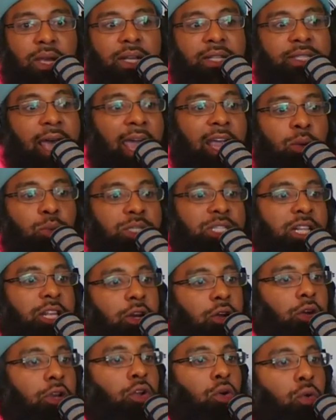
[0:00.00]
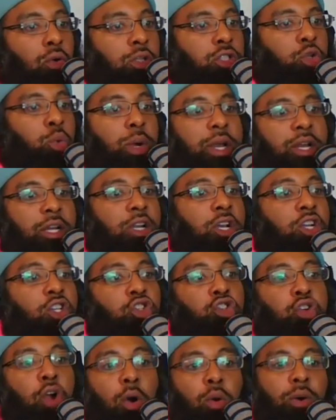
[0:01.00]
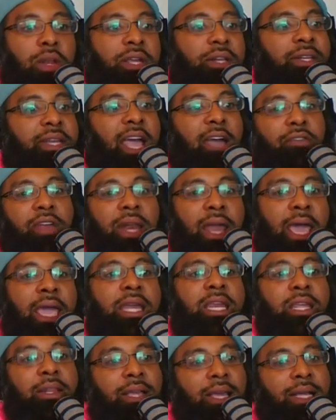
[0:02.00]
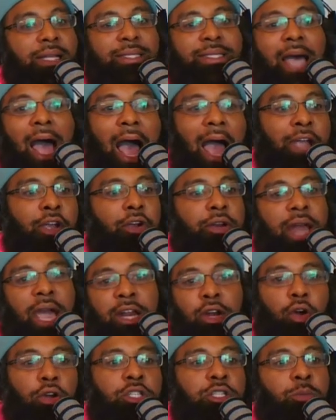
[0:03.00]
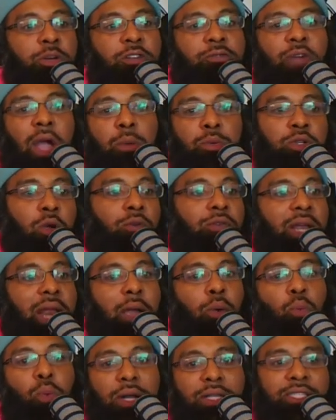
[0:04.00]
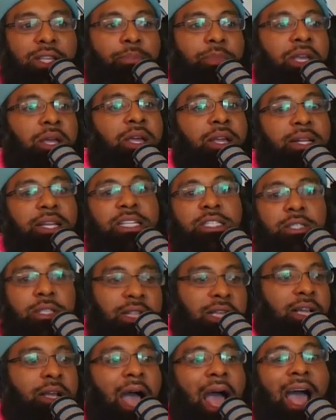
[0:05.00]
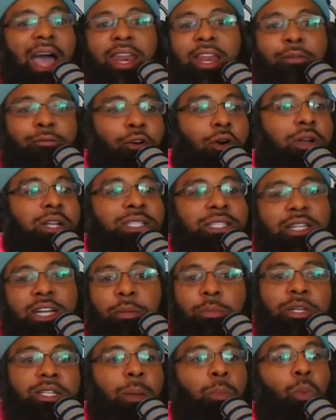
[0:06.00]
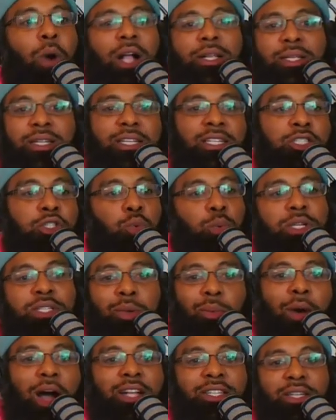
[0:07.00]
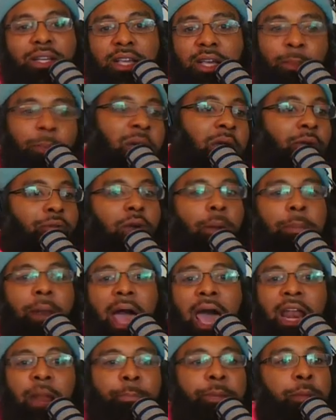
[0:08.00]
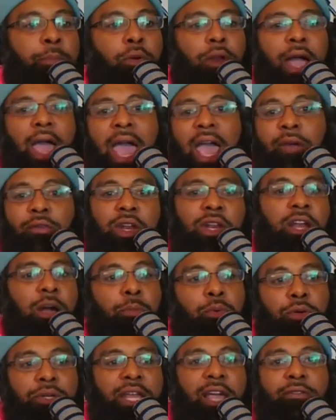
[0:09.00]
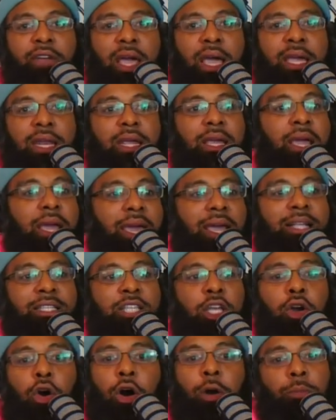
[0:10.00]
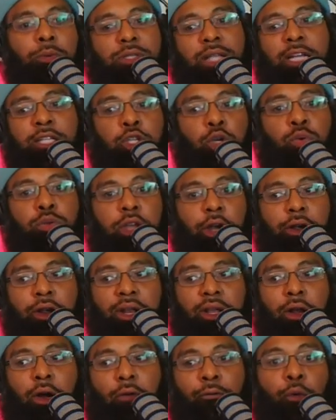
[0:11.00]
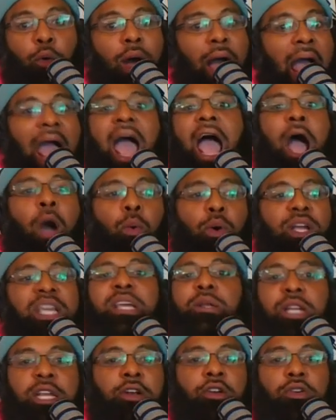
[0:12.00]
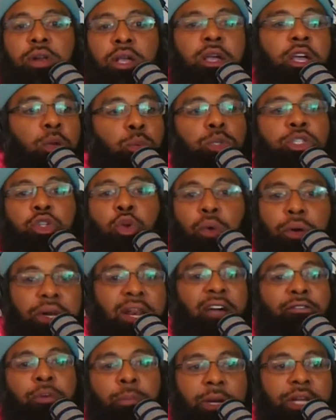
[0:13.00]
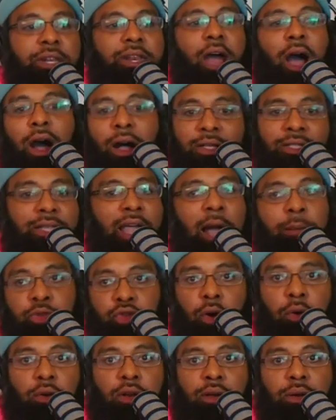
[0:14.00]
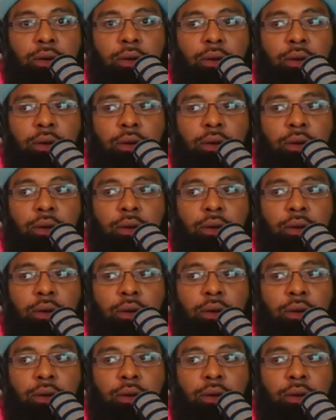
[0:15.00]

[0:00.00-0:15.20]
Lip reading: Tank was literally on Twitter trolling Devin Haney the entire night. Dog, you told me this fight was over at like 1 something. This nigga, I didn't fall asleep because I'm watching his tweets and watching him reply to people and having it up on Devin Haney until almost like 2:30. Dog. For an hour, he literally was doing nothing but nonstop trolling.